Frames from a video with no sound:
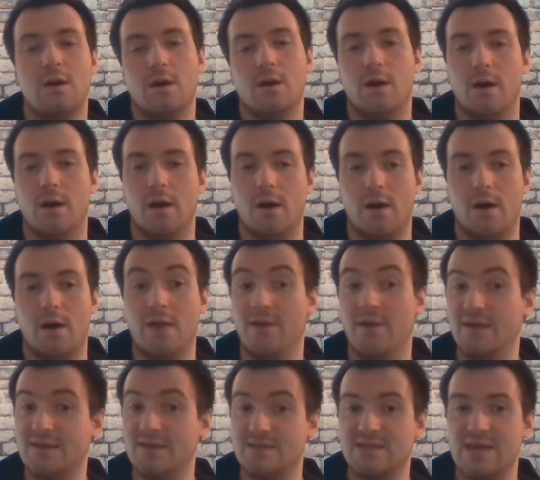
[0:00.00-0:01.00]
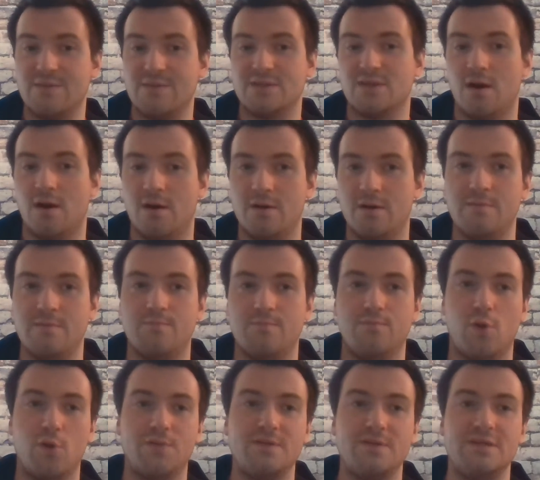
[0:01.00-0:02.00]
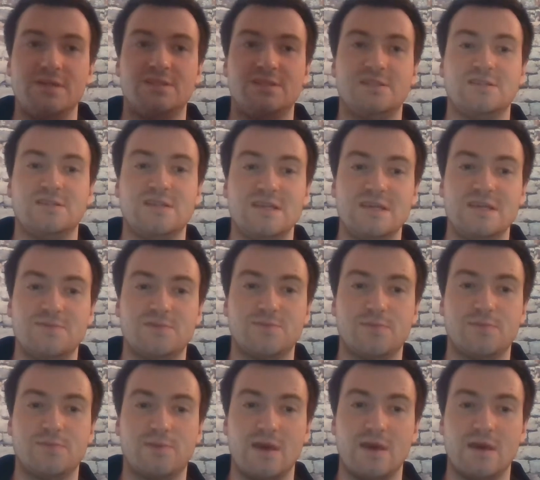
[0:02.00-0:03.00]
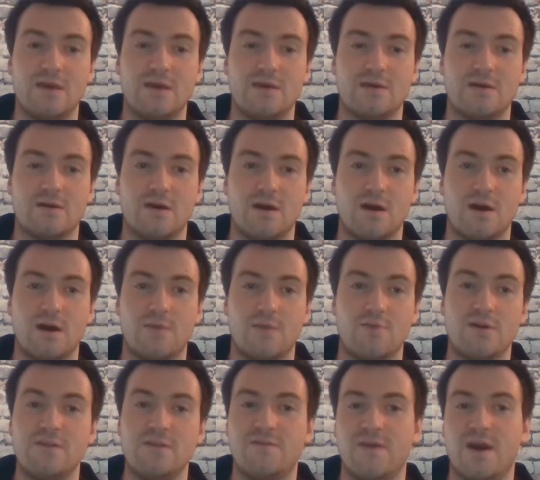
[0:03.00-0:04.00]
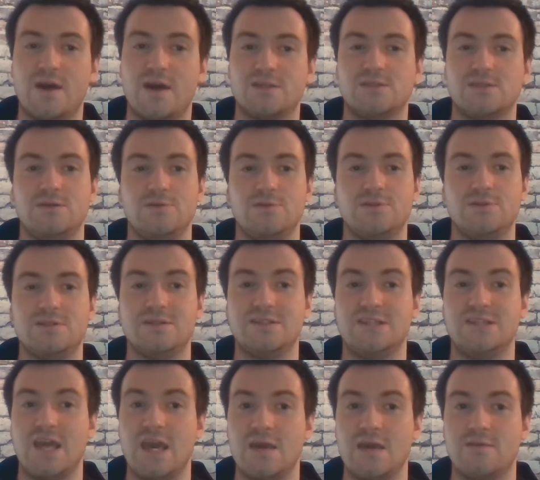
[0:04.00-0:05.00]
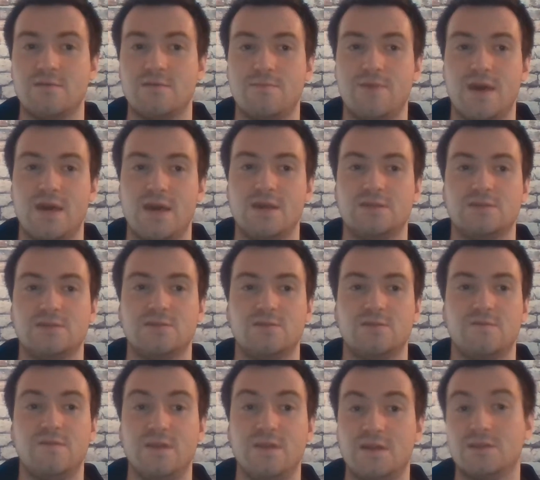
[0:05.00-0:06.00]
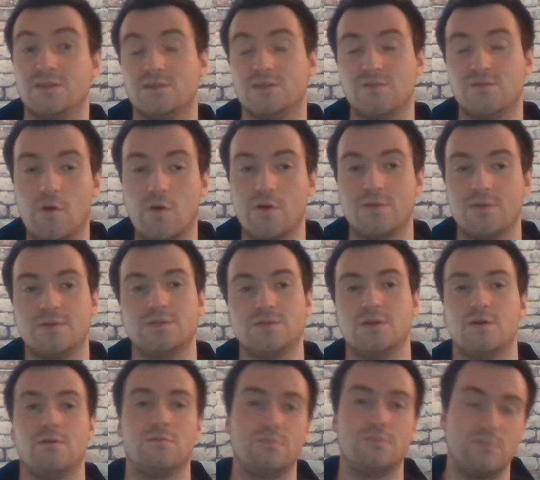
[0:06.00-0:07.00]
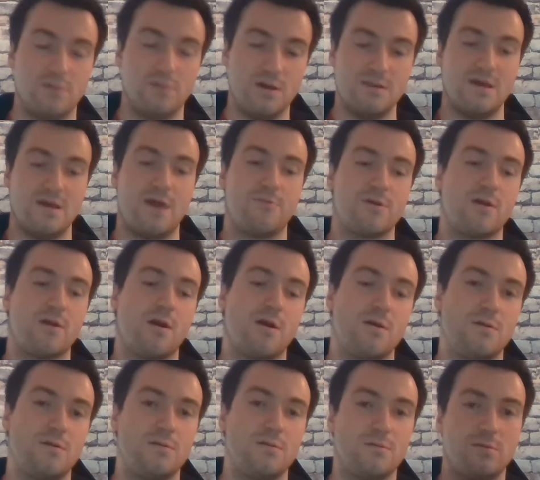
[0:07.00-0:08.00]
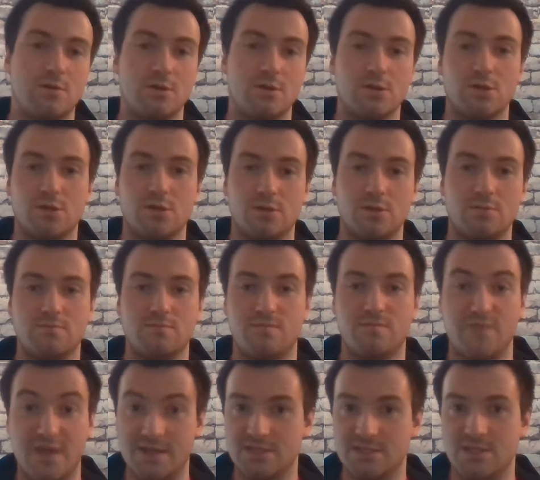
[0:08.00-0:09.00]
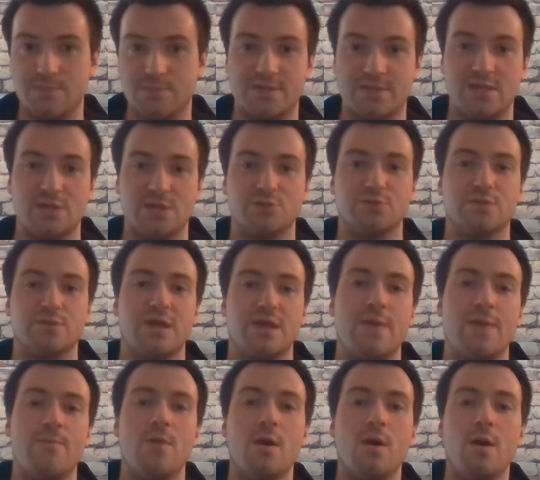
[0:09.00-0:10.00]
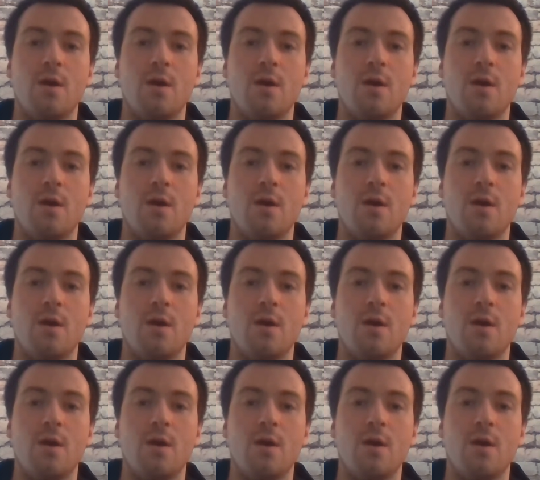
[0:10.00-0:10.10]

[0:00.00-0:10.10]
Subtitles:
I like this game a ton. Both these teams play pretty fast. Houston is 8th in pace. Phoenix is 4th. So in that regard, a good fantasy potential game.